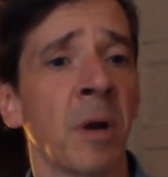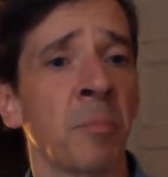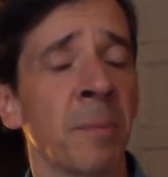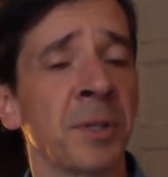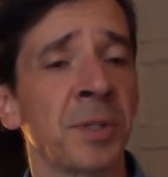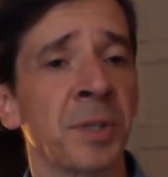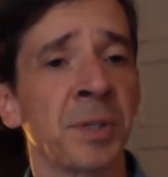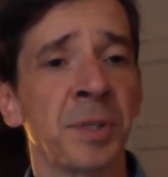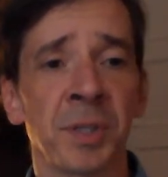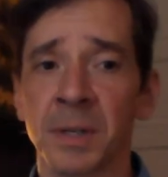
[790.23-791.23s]
premise
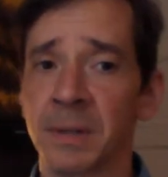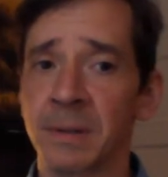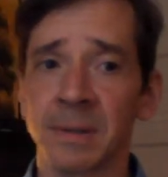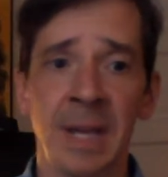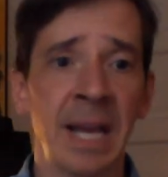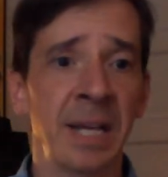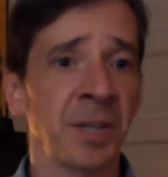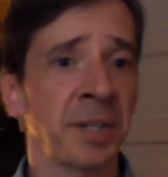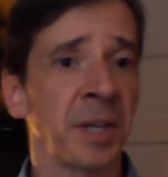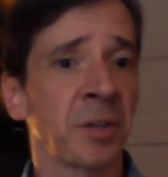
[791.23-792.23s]
is A is
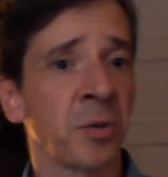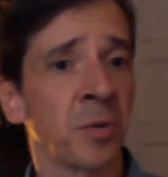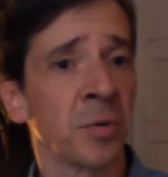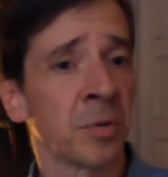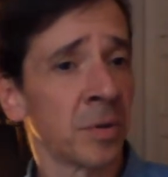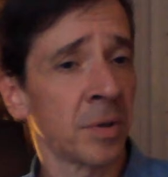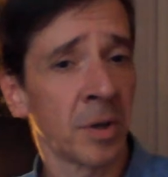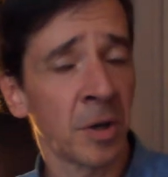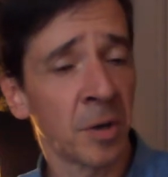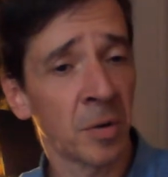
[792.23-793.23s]
identical
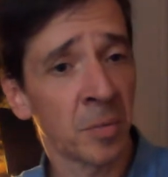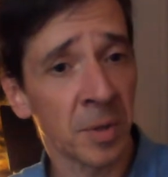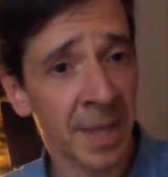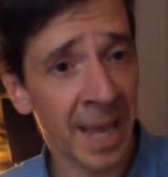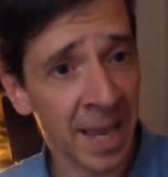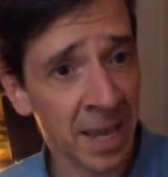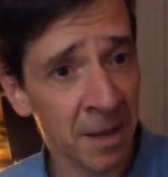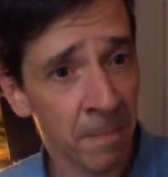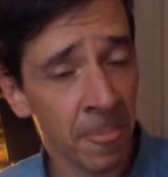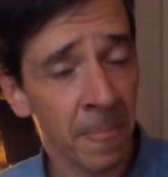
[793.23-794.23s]
with A.